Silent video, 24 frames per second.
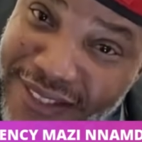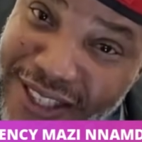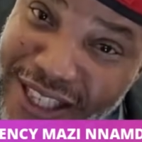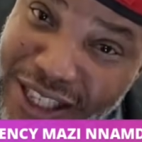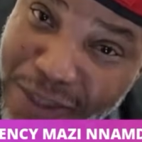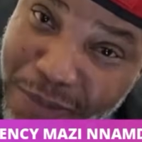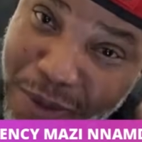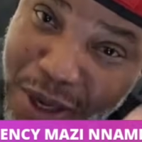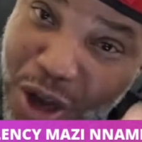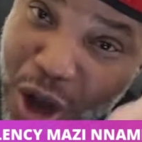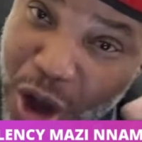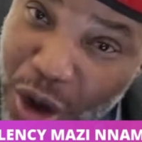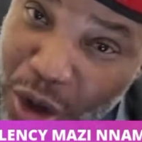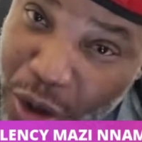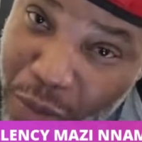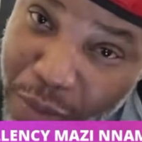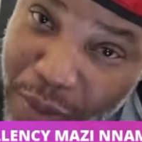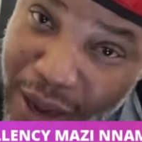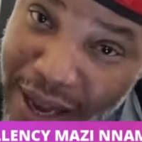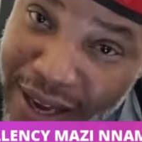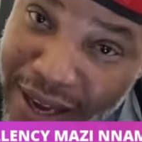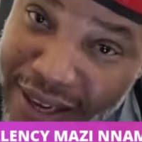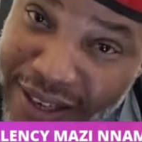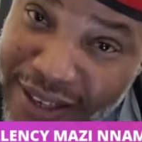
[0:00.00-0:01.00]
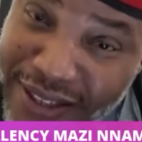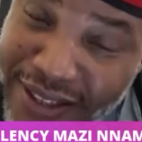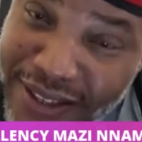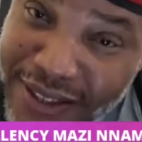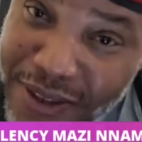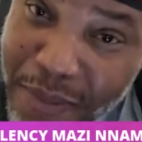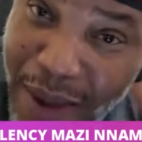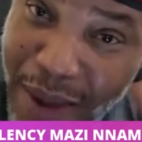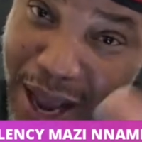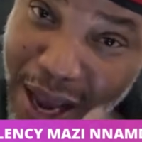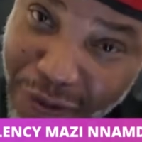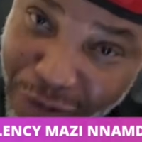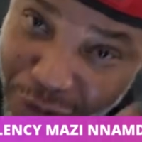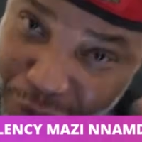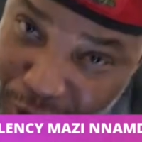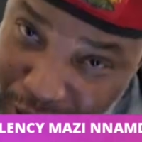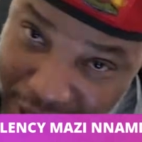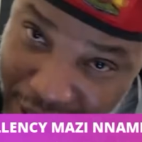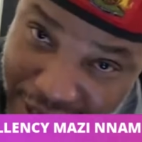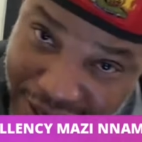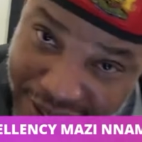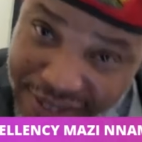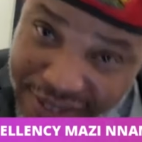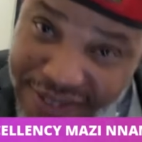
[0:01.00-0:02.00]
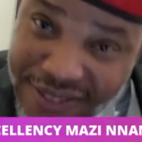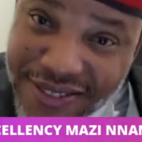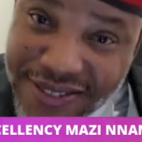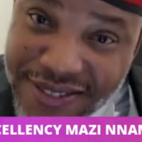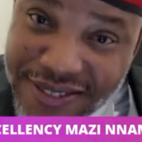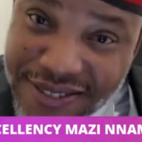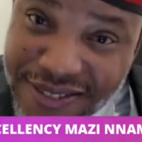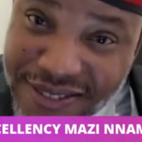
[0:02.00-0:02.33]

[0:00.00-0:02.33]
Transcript: is being occupied by a Fulani.